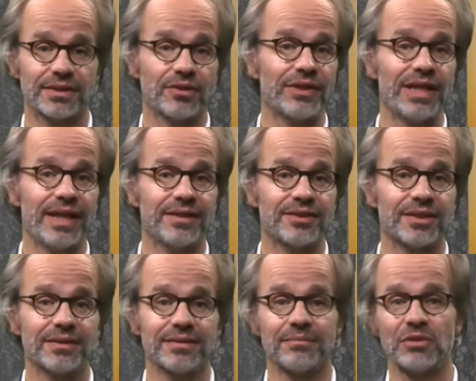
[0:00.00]
the
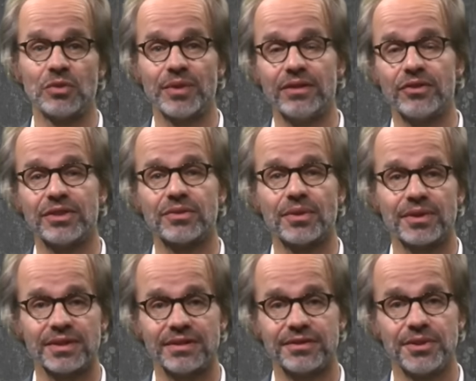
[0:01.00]
relation between
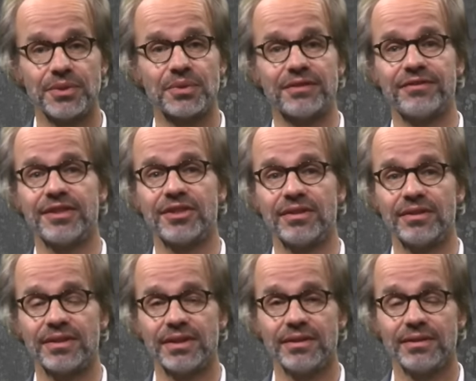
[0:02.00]
resource use
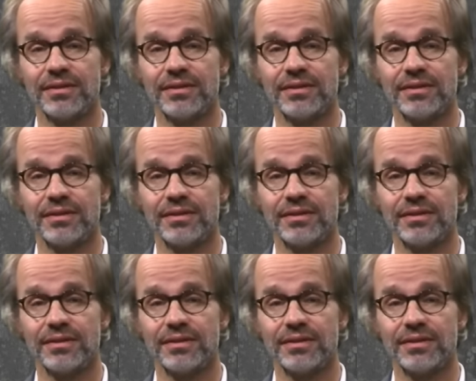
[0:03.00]
efficiency,